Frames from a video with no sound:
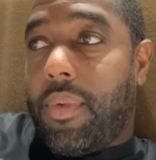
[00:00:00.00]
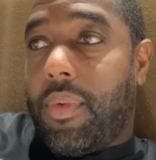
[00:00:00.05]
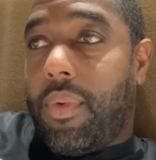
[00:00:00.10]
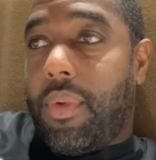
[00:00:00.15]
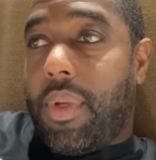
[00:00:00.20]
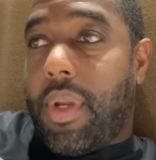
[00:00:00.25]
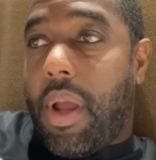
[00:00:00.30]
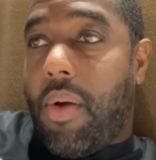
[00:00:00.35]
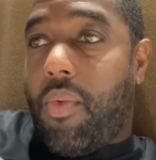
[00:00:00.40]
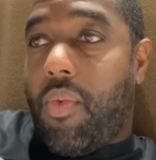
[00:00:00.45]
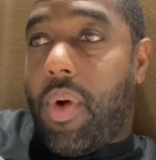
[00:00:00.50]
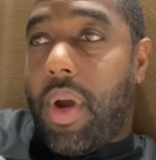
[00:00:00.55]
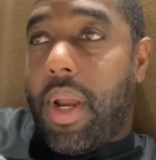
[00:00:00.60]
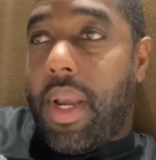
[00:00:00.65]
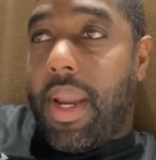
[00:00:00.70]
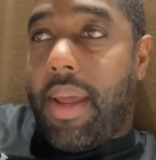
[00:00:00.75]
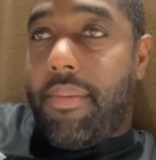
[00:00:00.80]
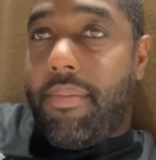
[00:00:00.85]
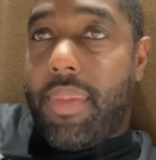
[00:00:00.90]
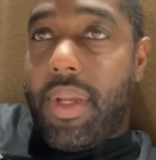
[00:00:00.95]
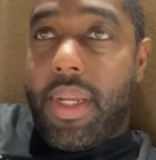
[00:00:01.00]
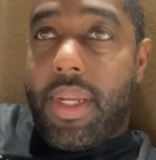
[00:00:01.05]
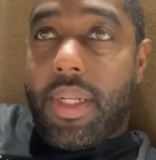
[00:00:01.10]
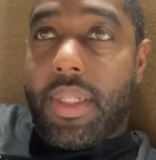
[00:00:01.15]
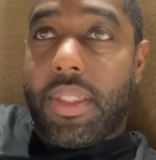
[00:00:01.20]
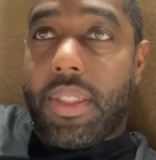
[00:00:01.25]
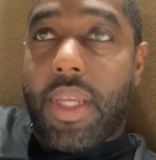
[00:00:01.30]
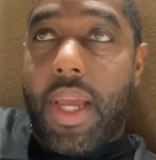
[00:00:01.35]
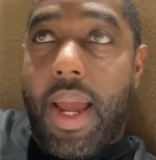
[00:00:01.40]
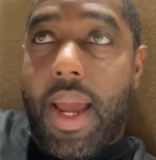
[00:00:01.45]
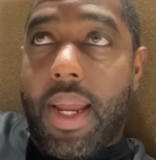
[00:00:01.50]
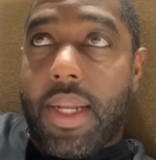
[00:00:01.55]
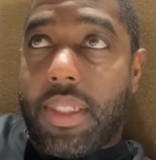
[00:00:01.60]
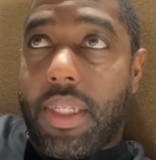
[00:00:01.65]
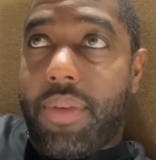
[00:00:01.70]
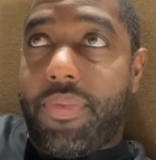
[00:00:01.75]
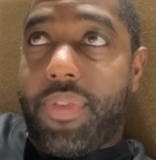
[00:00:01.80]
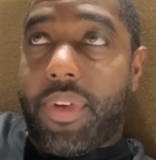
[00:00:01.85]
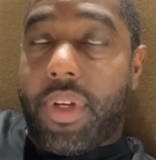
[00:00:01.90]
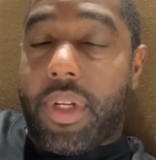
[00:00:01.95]
now, what that means
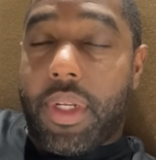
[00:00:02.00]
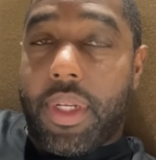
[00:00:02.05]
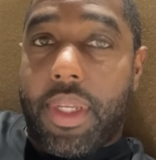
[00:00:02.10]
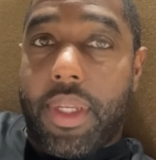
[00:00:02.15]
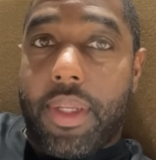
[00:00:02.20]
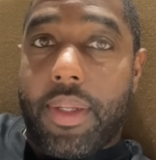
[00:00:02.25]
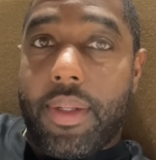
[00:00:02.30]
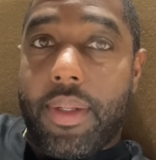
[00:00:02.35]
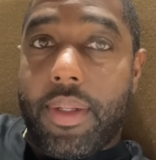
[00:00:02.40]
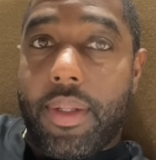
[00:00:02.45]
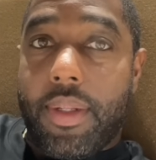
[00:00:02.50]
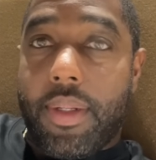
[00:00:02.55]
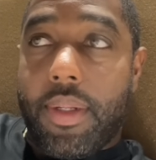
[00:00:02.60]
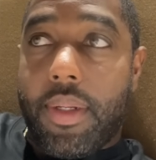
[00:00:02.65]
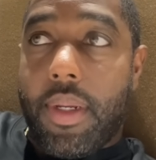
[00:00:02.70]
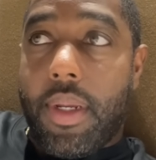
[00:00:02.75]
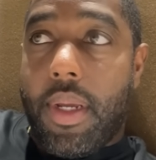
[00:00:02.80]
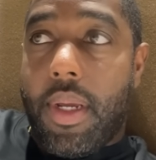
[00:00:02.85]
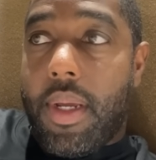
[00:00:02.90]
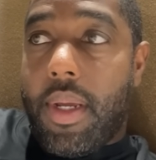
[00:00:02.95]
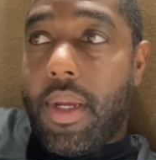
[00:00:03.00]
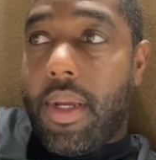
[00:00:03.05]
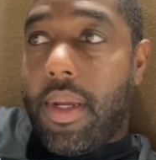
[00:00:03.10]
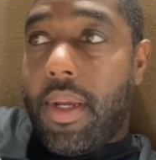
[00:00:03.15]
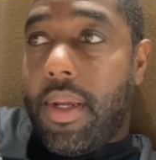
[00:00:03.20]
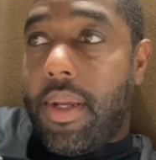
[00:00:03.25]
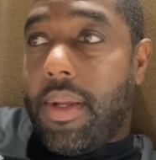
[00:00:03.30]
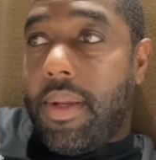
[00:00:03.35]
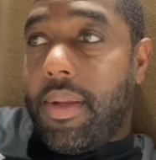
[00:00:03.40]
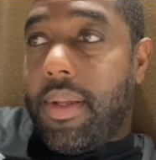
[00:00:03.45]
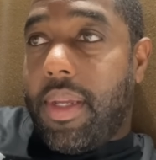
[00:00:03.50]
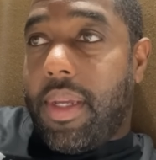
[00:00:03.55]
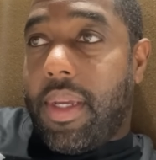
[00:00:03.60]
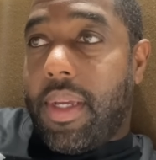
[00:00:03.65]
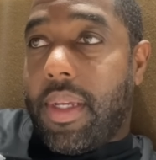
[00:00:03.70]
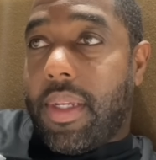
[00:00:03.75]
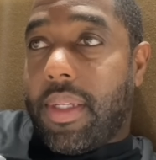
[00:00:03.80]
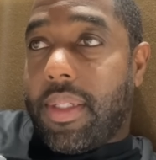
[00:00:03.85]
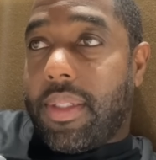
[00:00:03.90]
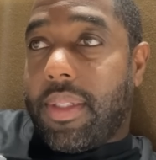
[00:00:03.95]
scientifically
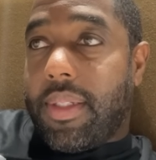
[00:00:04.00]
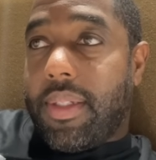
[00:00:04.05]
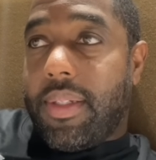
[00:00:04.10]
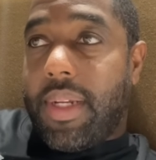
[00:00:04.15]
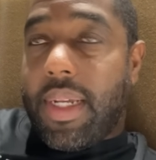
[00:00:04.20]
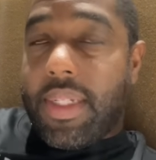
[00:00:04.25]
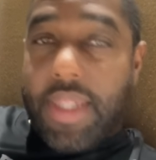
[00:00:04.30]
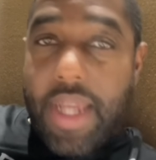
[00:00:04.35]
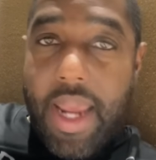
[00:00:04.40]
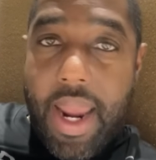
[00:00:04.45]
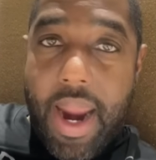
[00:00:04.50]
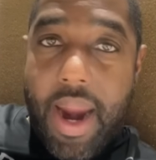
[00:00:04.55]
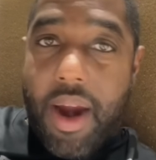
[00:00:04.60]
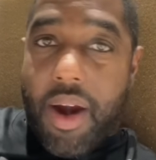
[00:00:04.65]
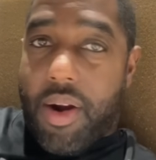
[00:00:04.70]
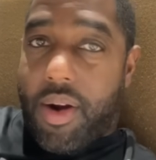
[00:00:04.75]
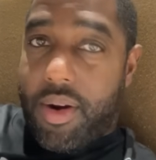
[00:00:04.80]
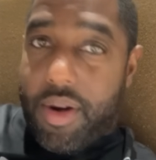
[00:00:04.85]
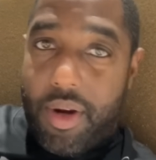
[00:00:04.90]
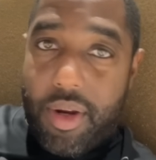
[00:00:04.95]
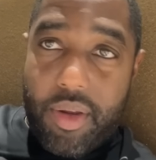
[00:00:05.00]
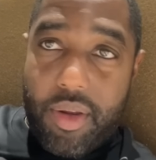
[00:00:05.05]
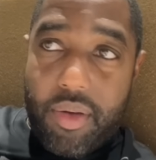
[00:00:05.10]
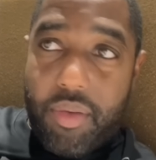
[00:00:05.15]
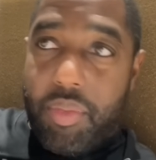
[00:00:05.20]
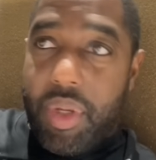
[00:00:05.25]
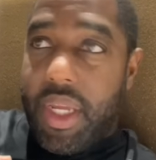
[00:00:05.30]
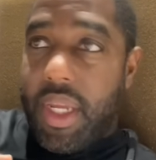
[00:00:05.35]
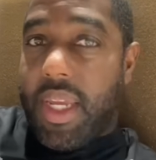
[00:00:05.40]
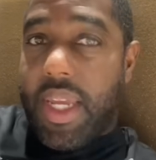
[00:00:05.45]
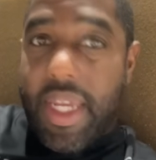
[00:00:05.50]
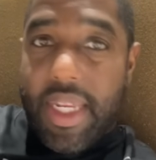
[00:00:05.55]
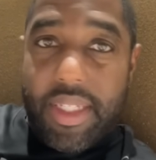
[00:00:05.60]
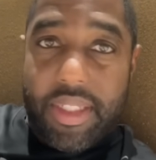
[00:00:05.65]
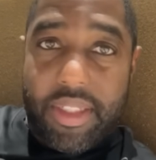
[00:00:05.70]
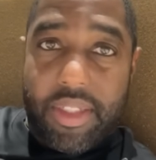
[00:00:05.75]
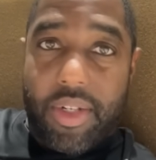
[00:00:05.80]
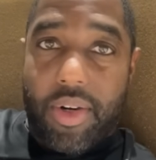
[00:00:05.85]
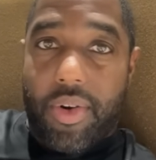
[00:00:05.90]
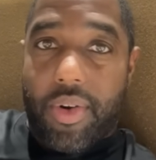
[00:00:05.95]
is that's air being
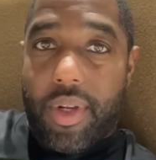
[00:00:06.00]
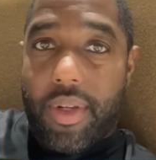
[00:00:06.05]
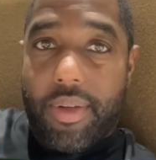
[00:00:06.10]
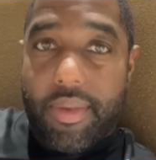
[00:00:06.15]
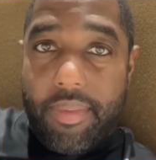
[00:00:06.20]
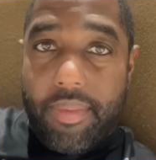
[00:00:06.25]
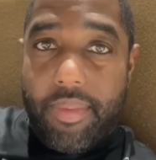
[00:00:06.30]
inserted.